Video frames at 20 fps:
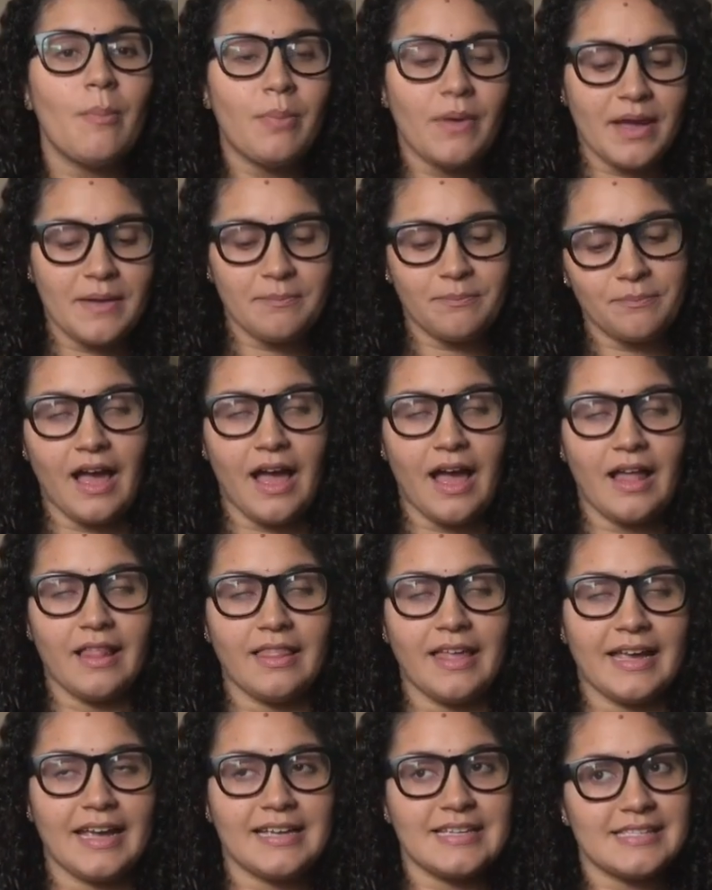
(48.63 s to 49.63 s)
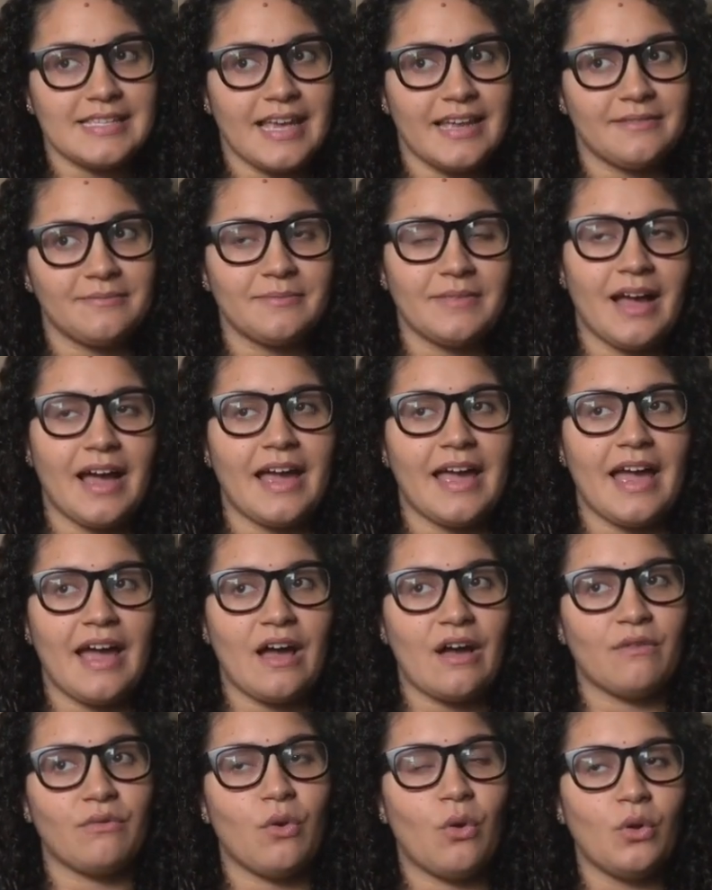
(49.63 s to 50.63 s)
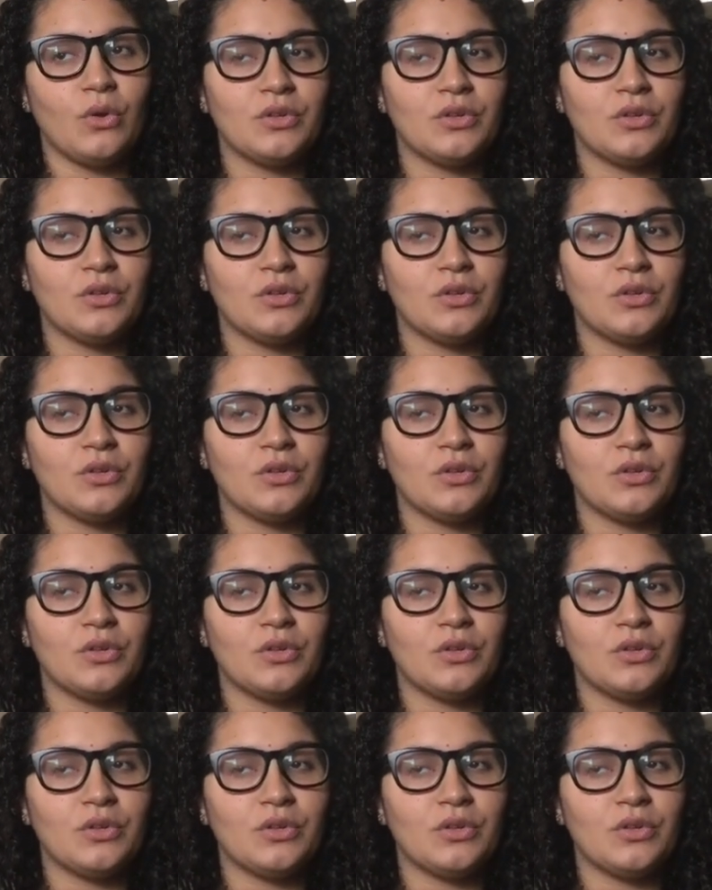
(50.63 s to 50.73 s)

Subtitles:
but like I said, I have